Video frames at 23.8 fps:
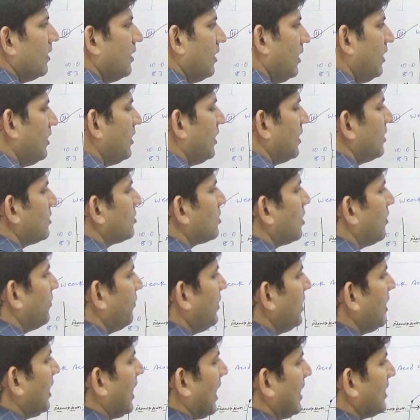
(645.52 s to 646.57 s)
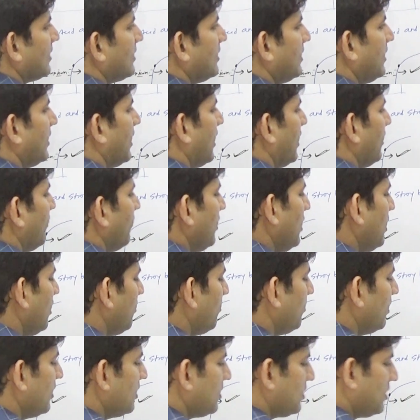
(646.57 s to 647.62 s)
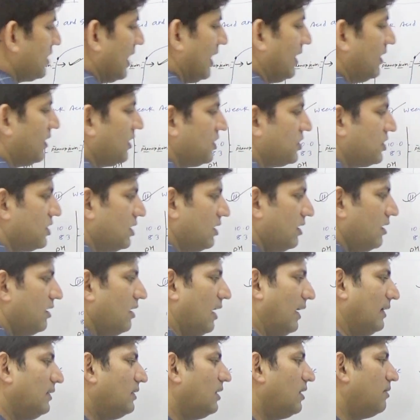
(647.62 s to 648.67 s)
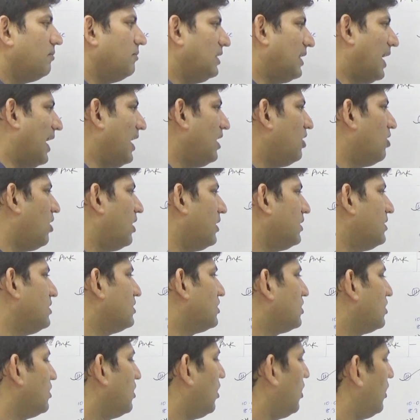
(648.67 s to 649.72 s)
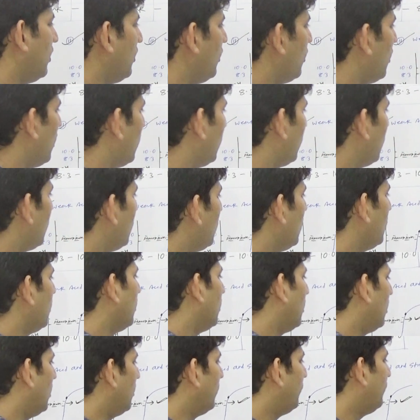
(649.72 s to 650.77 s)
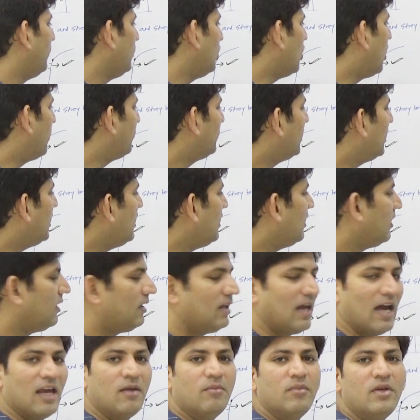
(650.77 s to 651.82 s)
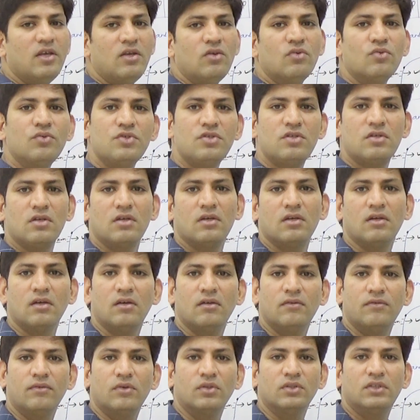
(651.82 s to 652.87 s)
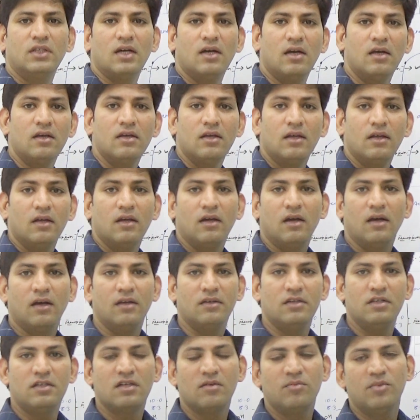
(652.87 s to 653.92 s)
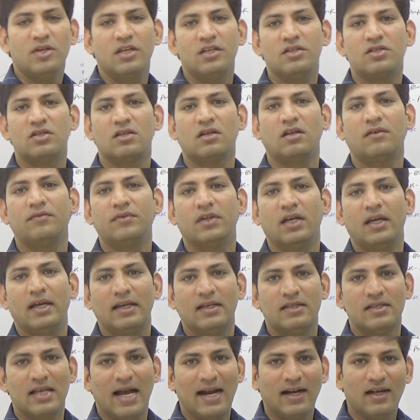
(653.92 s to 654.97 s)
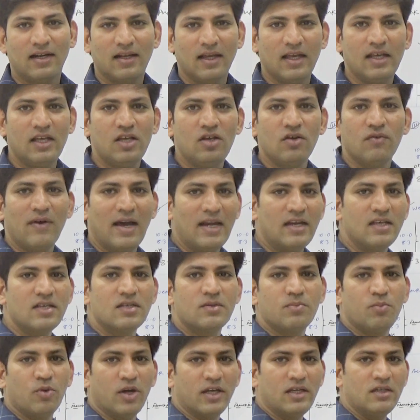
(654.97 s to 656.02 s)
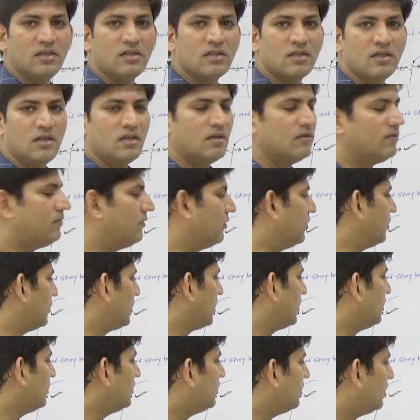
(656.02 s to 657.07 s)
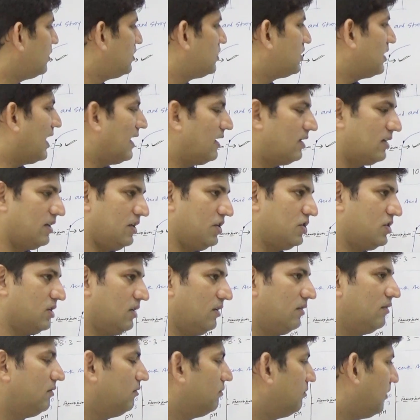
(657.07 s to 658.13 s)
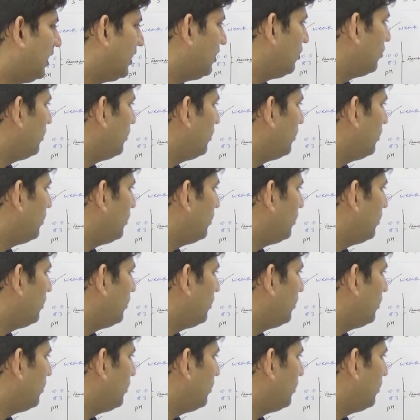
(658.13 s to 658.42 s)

in case of weak acid and weak base titration, neither methyl orange or nor phenolphthalein can be used for the determination of the exact equivalence point for this titration. By